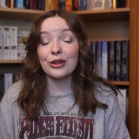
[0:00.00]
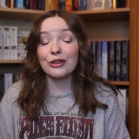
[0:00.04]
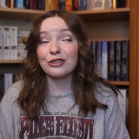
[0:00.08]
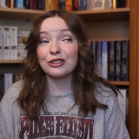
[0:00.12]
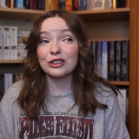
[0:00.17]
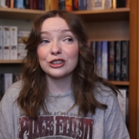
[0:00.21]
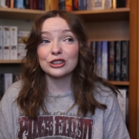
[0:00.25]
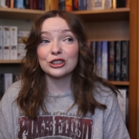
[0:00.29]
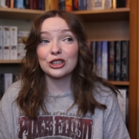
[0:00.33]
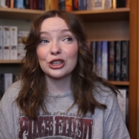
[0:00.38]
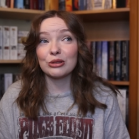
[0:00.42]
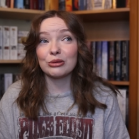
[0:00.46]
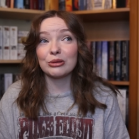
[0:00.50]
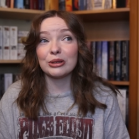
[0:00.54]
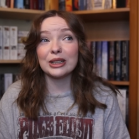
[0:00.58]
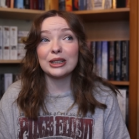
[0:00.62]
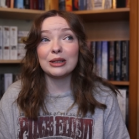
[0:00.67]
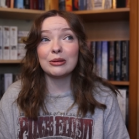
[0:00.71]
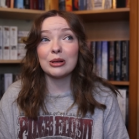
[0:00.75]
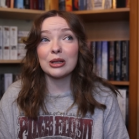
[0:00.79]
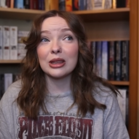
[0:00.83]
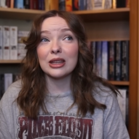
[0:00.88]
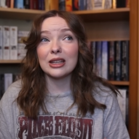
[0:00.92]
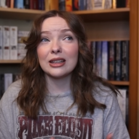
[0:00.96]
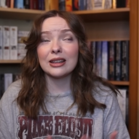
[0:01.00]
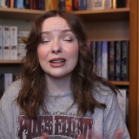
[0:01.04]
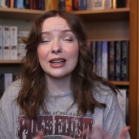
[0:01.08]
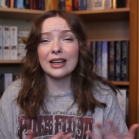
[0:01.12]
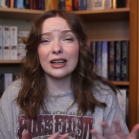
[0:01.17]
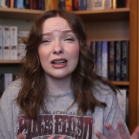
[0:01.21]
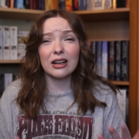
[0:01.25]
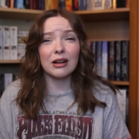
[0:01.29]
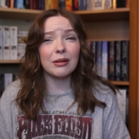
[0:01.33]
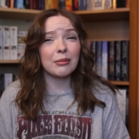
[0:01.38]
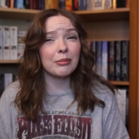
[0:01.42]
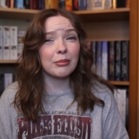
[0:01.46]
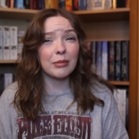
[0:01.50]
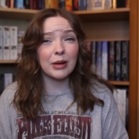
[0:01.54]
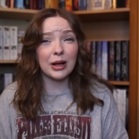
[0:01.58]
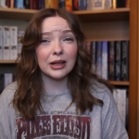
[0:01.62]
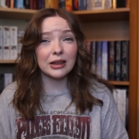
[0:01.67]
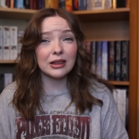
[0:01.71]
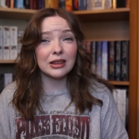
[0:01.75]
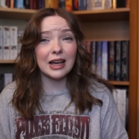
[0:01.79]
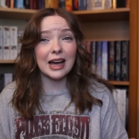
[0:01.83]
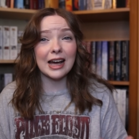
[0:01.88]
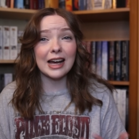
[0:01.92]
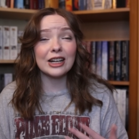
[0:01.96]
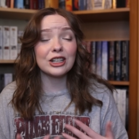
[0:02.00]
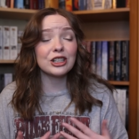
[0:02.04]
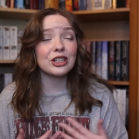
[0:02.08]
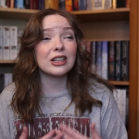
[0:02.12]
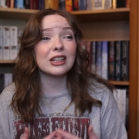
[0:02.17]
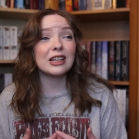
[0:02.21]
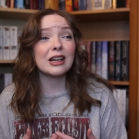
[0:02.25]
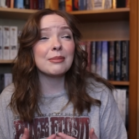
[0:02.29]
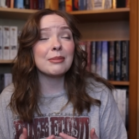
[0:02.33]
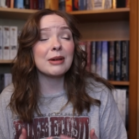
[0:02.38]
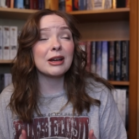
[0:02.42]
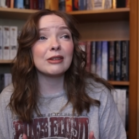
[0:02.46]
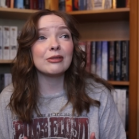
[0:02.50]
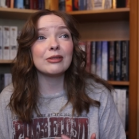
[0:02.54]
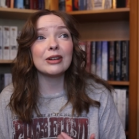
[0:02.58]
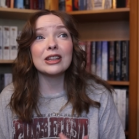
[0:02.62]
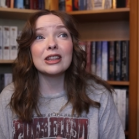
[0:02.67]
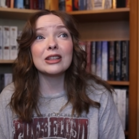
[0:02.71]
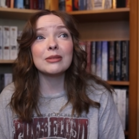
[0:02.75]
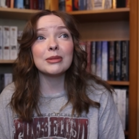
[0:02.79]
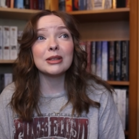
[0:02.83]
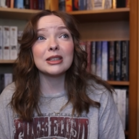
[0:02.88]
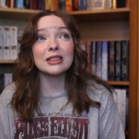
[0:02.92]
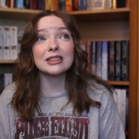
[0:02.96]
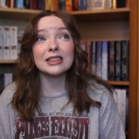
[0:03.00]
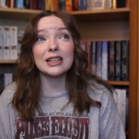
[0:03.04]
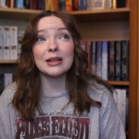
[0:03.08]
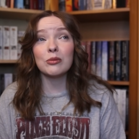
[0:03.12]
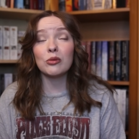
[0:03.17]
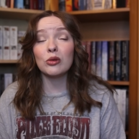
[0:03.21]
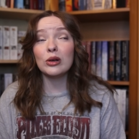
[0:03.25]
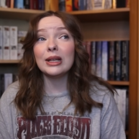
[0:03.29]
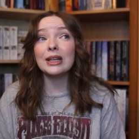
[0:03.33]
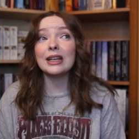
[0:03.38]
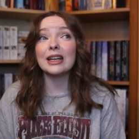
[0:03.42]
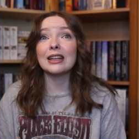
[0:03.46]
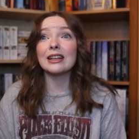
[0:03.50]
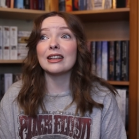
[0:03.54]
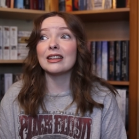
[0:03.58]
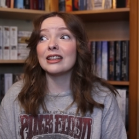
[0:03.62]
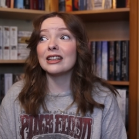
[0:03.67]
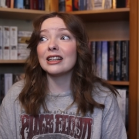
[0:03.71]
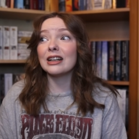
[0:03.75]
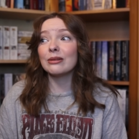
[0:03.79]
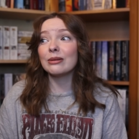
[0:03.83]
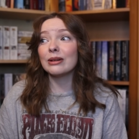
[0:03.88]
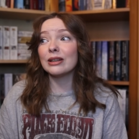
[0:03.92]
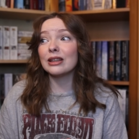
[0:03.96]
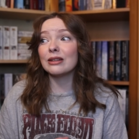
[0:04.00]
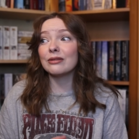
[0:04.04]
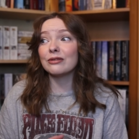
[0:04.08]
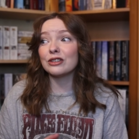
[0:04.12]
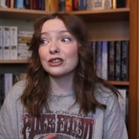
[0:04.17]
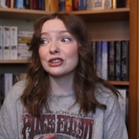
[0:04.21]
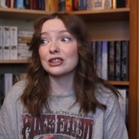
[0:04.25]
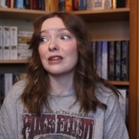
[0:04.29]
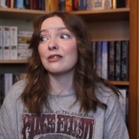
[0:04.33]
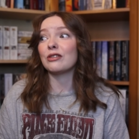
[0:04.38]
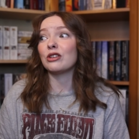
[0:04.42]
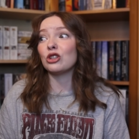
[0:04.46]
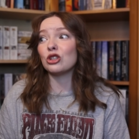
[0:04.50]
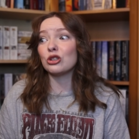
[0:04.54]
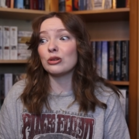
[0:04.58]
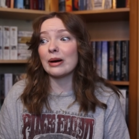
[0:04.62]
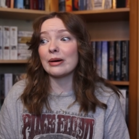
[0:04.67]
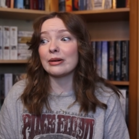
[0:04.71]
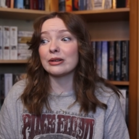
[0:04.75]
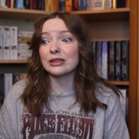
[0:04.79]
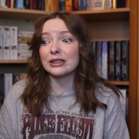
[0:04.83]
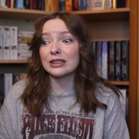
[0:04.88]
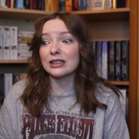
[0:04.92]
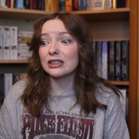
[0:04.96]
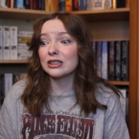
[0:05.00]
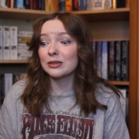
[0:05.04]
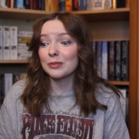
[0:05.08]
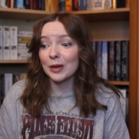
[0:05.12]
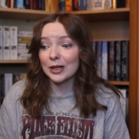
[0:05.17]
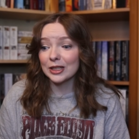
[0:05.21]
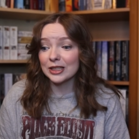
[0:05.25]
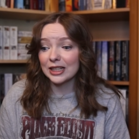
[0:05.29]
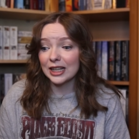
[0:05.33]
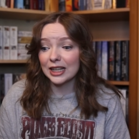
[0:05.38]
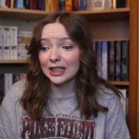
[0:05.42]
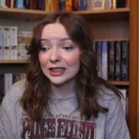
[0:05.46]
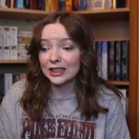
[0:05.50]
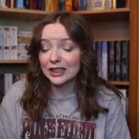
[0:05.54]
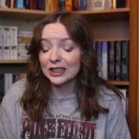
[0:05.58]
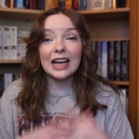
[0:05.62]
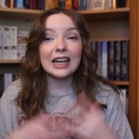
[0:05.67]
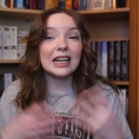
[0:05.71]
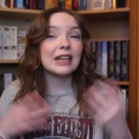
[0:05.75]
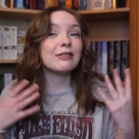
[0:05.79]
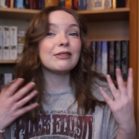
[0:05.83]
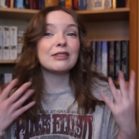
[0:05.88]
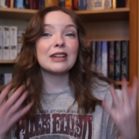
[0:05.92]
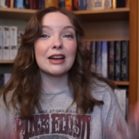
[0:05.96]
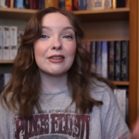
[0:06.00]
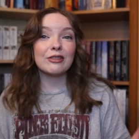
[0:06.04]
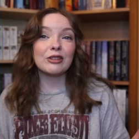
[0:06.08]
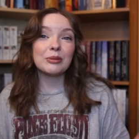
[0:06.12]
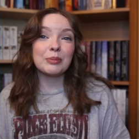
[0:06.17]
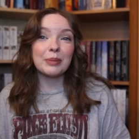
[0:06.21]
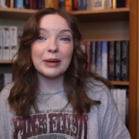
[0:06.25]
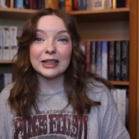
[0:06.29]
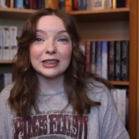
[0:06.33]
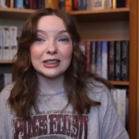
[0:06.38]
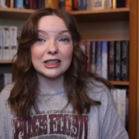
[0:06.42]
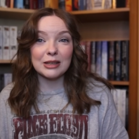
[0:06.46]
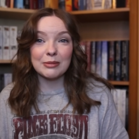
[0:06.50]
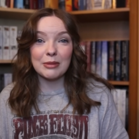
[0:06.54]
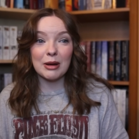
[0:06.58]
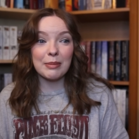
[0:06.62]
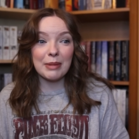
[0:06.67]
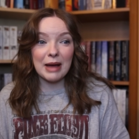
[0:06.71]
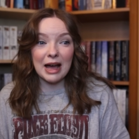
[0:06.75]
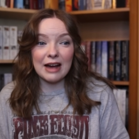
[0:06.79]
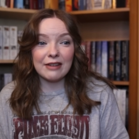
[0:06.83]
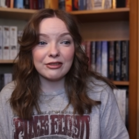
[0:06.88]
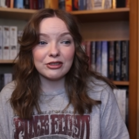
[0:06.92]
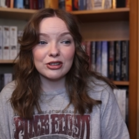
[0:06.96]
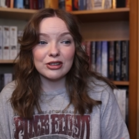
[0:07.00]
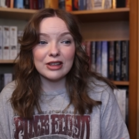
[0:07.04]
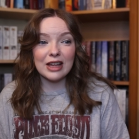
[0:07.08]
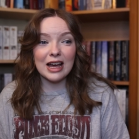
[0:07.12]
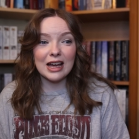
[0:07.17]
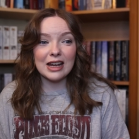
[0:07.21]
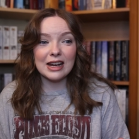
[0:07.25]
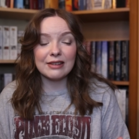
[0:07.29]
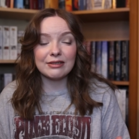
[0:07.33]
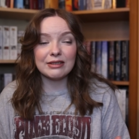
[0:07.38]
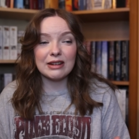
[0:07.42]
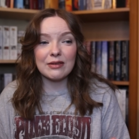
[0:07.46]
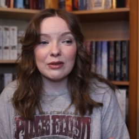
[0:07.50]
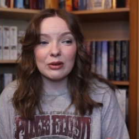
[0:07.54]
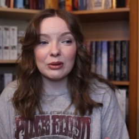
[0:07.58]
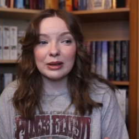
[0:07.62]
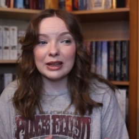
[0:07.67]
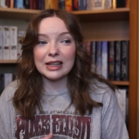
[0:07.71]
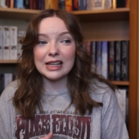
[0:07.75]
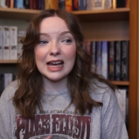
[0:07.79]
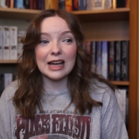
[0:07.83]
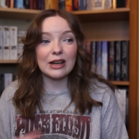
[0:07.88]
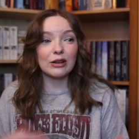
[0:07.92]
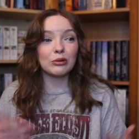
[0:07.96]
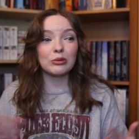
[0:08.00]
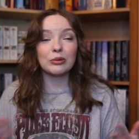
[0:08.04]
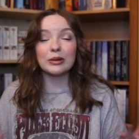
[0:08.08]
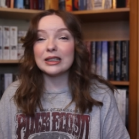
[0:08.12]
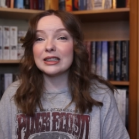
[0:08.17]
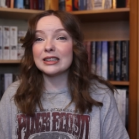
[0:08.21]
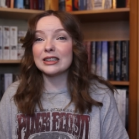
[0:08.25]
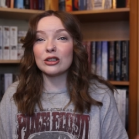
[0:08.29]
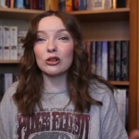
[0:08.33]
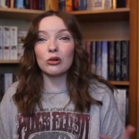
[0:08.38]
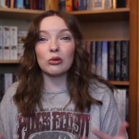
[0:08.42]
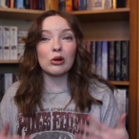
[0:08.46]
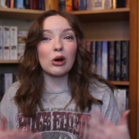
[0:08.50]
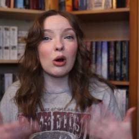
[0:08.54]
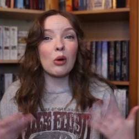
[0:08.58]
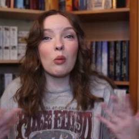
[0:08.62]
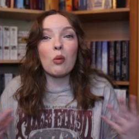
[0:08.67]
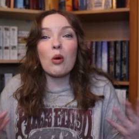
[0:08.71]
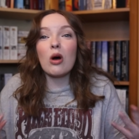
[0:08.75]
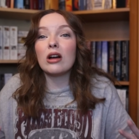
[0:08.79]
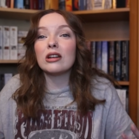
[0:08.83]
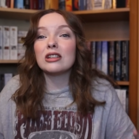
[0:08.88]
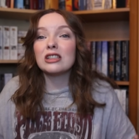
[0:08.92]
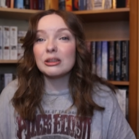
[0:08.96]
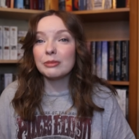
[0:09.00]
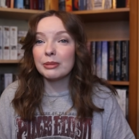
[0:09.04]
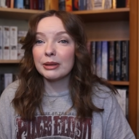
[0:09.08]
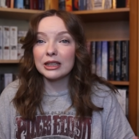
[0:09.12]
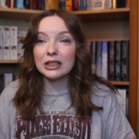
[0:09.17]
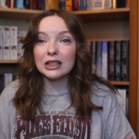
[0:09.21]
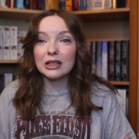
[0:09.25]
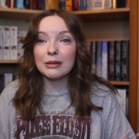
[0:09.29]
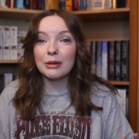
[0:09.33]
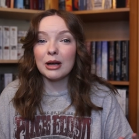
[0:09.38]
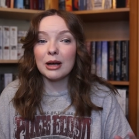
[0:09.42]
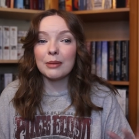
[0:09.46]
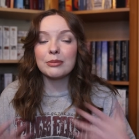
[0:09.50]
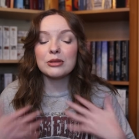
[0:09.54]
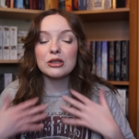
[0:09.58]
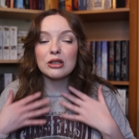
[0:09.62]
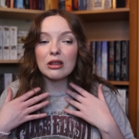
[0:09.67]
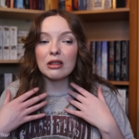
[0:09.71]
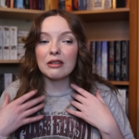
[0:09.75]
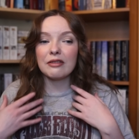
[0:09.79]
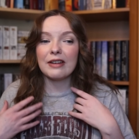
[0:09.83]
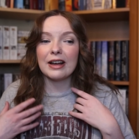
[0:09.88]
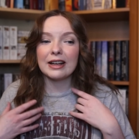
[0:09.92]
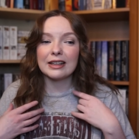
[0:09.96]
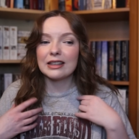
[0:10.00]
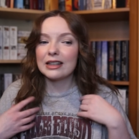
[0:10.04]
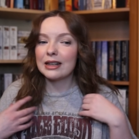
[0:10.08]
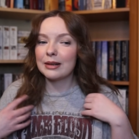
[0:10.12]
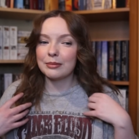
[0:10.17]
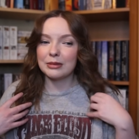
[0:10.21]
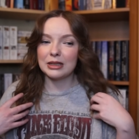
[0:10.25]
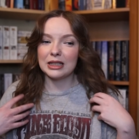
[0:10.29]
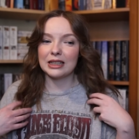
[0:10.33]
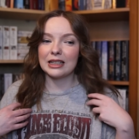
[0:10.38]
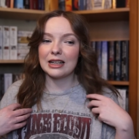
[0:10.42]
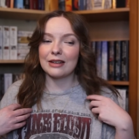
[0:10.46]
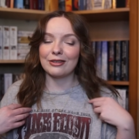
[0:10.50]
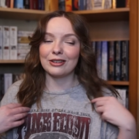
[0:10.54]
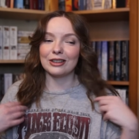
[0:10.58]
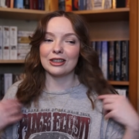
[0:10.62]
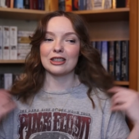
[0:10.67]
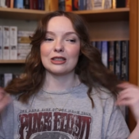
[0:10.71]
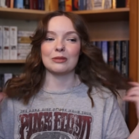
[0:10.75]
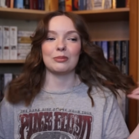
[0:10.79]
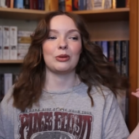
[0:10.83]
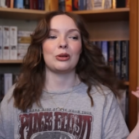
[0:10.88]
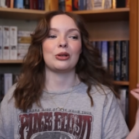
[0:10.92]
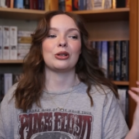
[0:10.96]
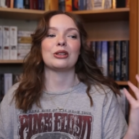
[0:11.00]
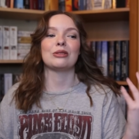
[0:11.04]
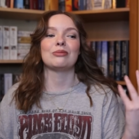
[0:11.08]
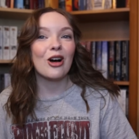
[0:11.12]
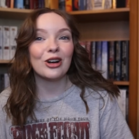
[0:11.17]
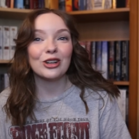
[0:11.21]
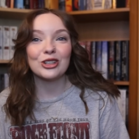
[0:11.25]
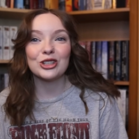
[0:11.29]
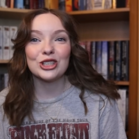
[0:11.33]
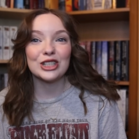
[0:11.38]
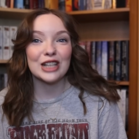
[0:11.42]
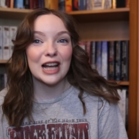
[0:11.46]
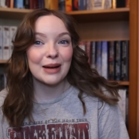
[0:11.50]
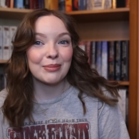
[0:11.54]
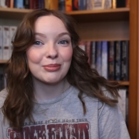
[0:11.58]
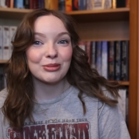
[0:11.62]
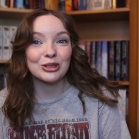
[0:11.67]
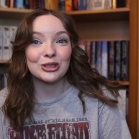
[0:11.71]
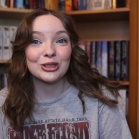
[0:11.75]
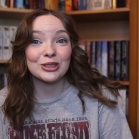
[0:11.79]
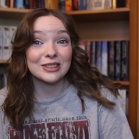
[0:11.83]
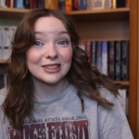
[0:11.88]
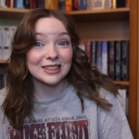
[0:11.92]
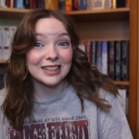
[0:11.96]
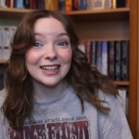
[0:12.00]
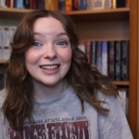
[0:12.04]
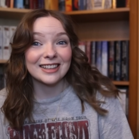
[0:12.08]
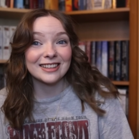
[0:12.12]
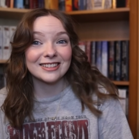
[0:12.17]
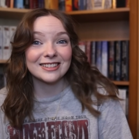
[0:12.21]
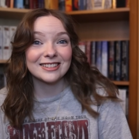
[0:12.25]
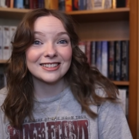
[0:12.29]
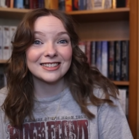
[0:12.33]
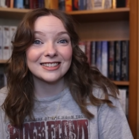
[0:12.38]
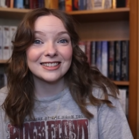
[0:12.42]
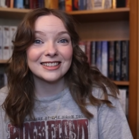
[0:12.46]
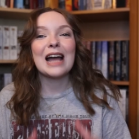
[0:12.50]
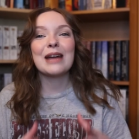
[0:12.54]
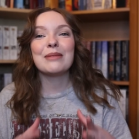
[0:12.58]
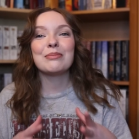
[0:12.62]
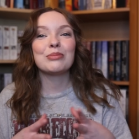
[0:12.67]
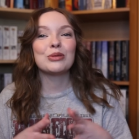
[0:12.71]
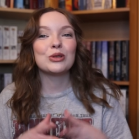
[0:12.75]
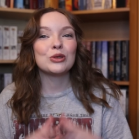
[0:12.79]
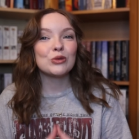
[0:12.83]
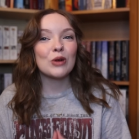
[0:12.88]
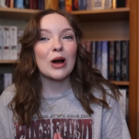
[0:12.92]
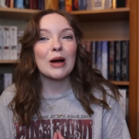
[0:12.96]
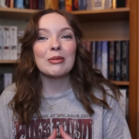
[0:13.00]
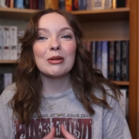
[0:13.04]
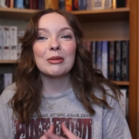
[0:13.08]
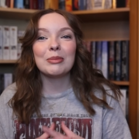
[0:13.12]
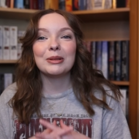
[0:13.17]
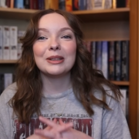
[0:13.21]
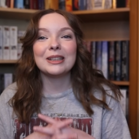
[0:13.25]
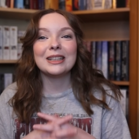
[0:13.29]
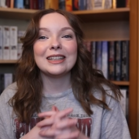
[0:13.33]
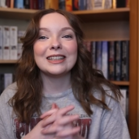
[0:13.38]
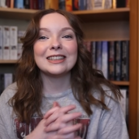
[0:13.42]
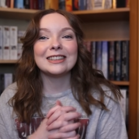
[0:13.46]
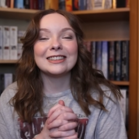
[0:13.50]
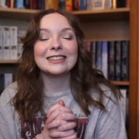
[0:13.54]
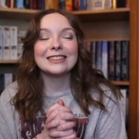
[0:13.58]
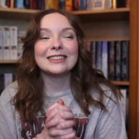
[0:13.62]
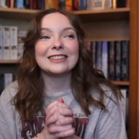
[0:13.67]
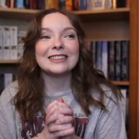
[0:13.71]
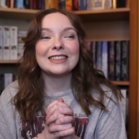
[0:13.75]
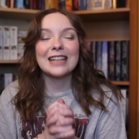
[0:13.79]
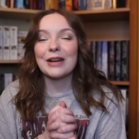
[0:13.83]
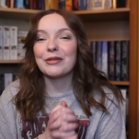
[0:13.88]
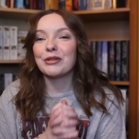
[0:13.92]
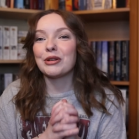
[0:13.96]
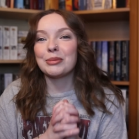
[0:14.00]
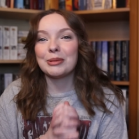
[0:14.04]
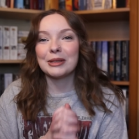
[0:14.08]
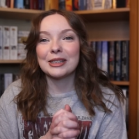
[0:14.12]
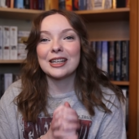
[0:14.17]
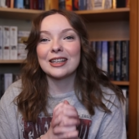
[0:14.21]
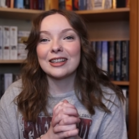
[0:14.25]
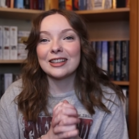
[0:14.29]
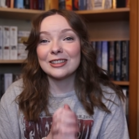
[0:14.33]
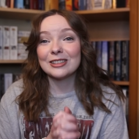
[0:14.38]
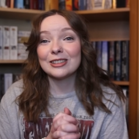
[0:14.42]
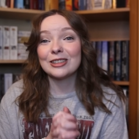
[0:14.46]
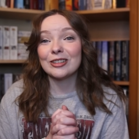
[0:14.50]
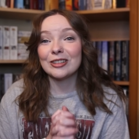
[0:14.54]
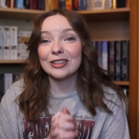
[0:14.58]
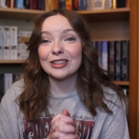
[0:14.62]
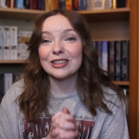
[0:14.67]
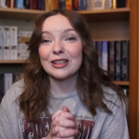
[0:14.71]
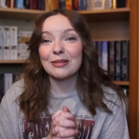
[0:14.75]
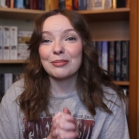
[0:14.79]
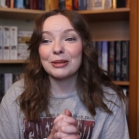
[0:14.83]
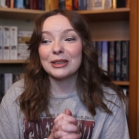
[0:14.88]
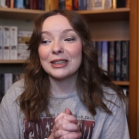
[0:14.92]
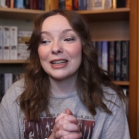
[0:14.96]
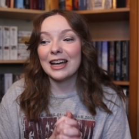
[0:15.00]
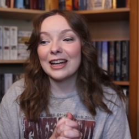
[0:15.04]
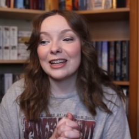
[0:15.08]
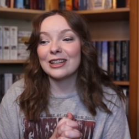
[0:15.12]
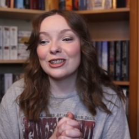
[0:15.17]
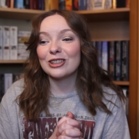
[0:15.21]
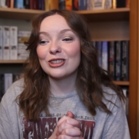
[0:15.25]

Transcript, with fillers: the first three within like a month. I actually think I might have read them in the same weekend. I think I read them for 72 hours in the smut den. And I've never picked them up after that. I've never really had a reason or a want to pick them up. So the fact that I'm DNFing this book on chapter six, I'm probably never picking the series up again